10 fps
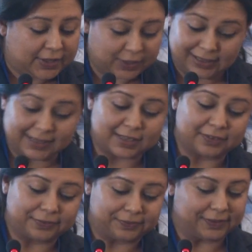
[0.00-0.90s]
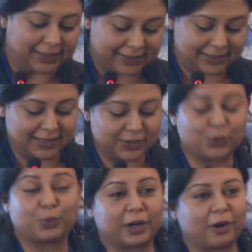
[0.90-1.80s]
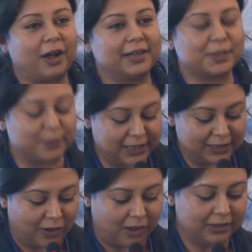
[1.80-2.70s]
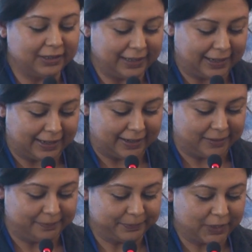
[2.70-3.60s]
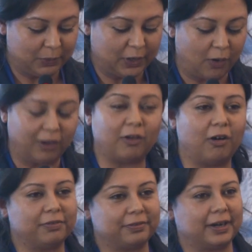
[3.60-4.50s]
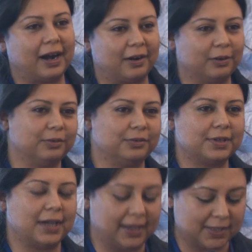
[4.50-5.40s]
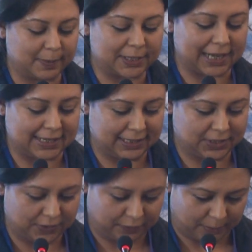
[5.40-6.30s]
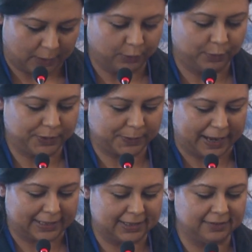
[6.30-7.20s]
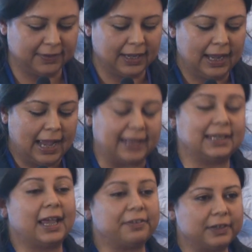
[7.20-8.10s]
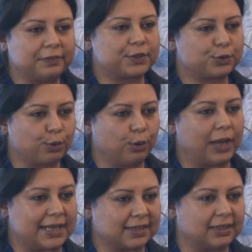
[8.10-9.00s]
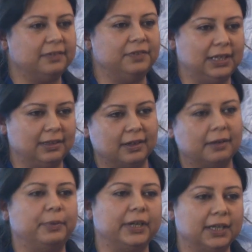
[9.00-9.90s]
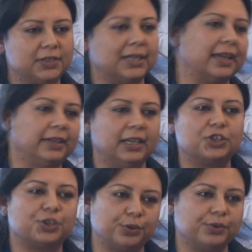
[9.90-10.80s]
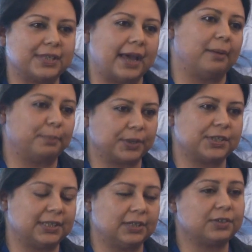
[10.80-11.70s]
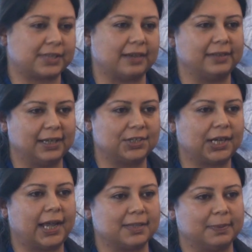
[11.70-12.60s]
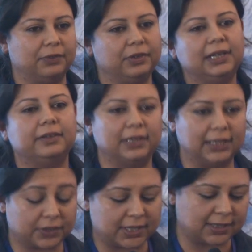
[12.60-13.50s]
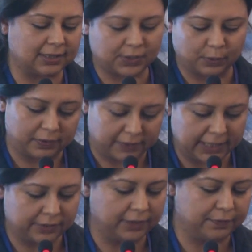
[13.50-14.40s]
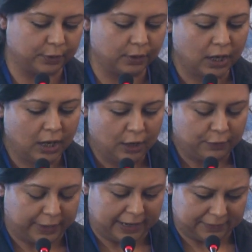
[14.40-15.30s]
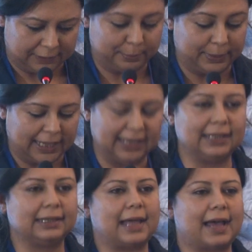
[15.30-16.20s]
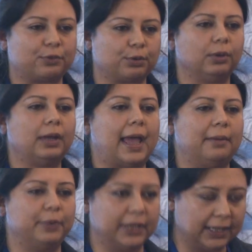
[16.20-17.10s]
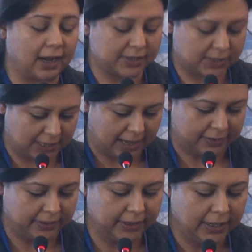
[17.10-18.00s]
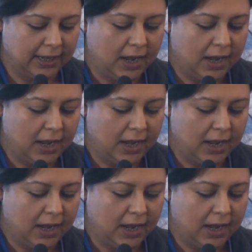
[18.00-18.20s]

So the list of uh, things to work on is pretty long. Um, we all offer our own uh, specializations from our own perspective. I think FNF's role as a convener, bringing together issues that are pertinent to South Asia has been really, really critical. So we're very grateful for FNF playing that role and bringing us together.